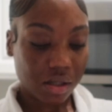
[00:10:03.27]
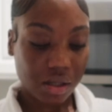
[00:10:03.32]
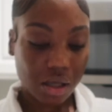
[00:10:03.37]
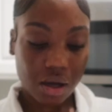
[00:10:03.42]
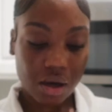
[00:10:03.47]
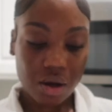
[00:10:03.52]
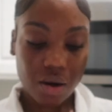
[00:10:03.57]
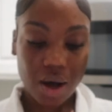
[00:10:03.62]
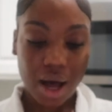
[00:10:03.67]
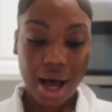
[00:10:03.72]

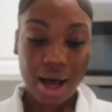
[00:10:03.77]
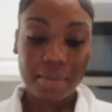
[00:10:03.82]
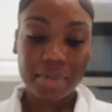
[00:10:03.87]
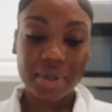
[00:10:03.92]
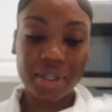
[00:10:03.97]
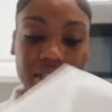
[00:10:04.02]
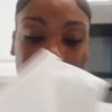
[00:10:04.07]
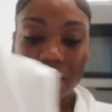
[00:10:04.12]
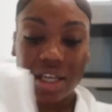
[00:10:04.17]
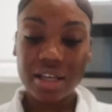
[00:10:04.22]
So I
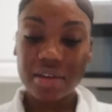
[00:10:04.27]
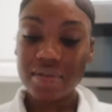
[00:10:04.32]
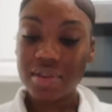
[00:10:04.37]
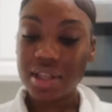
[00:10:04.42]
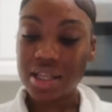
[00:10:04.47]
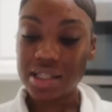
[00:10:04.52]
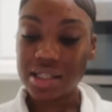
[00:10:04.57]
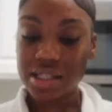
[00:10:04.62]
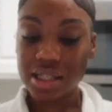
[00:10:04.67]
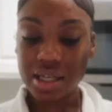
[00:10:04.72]
believe
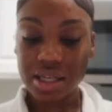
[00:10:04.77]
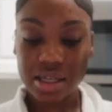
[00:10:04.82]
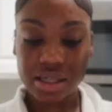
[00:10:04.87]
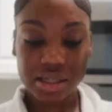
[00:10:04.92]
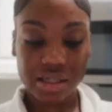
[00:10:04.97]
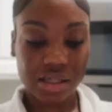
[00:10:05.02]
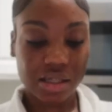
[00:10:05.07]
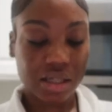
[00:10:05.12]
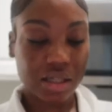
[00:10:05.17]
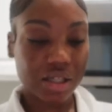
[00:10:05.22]
this
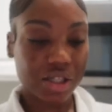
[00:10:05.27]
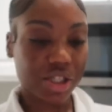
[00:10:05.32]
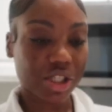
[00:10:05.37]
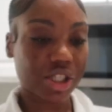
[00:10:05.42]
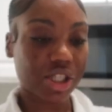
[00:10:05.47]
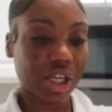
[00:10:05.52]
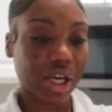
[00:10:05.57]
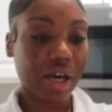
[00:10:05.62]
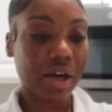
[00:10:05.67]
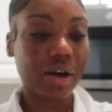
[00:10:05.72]
is the
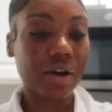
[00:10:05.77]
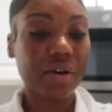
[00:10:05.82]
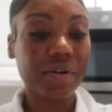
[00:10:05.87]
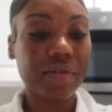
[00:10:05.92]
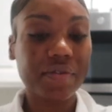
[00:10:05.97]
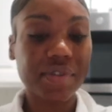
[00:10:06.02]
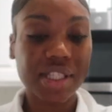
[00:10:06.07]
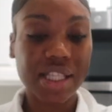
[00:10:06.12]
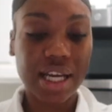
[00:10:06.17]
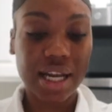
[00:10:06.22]

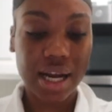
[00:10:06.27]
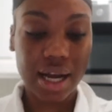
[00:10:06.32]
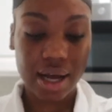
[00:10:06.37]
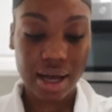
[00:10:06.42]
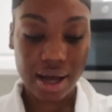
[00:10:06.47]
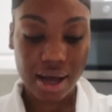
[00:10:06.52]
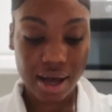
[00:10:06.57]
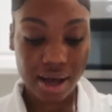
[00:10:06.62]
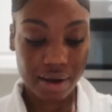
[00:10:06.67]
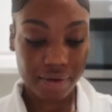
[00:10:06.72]
shelves that I
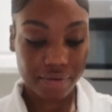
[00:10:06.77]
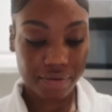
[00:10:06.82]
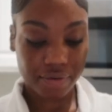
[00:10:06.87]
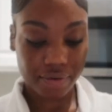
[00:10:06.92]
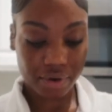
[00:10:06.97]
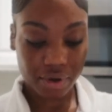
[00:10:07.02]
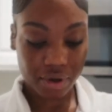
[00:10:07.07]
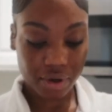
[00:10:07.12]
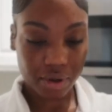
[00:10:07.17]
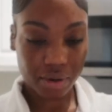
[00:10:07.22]
got
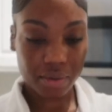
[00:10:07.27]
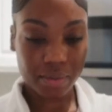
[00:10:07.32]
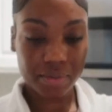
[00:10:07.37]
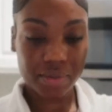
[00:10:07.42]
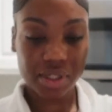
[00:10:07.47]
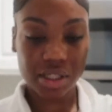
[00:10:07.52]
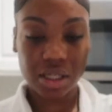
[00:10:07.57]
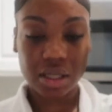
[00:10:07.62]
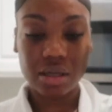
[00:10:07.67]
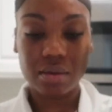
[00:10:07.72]
from
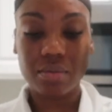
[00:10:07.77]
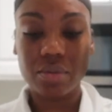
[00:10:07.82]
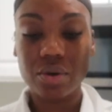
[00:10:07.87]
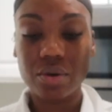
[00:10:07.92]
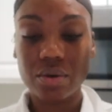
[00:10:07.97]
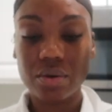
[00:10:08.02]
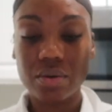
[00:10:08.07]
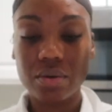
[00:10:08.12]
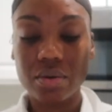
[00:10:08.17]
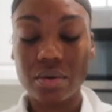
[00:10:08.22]

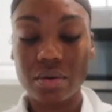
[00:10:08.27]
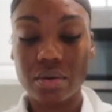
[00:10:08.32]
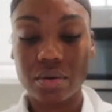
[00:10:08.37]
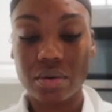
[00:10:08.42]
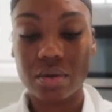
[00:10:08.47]
Temu.